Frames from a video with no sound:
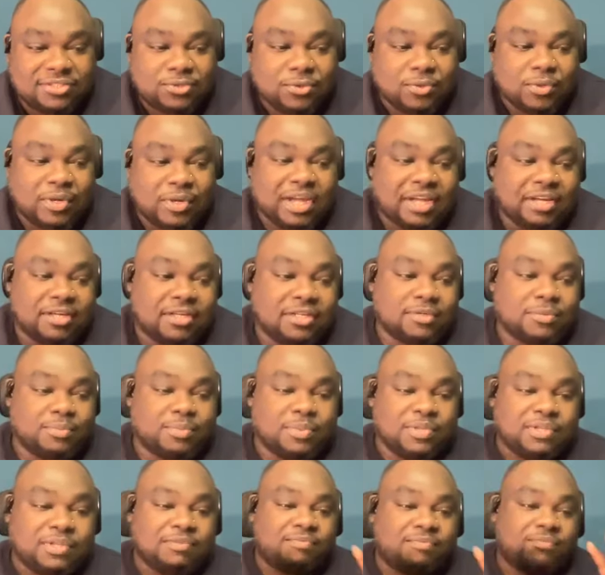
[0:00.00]
And so, kind
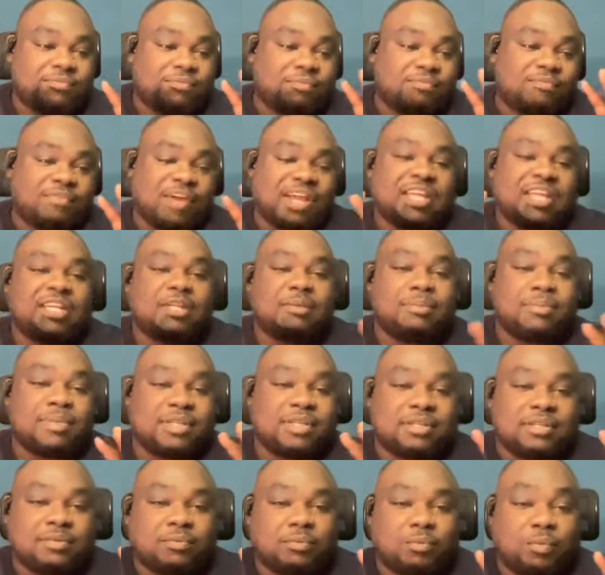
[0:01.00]
of, we find
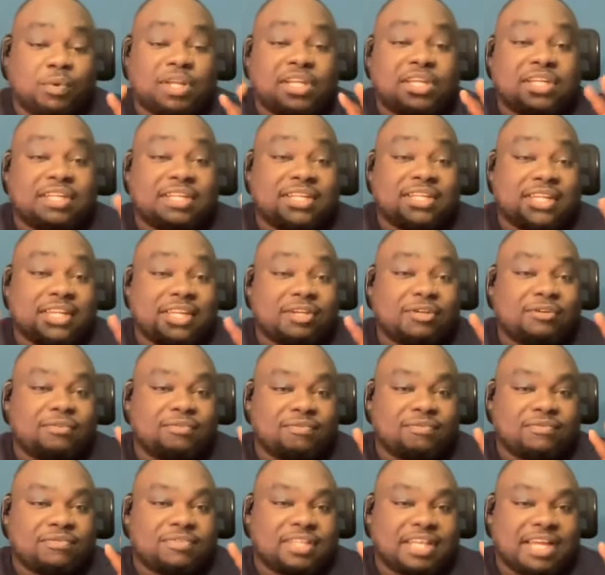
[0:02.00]
him in one day
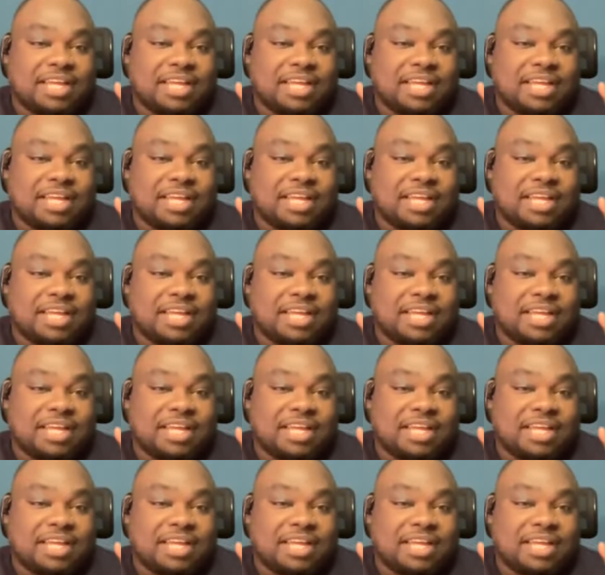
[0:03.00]
of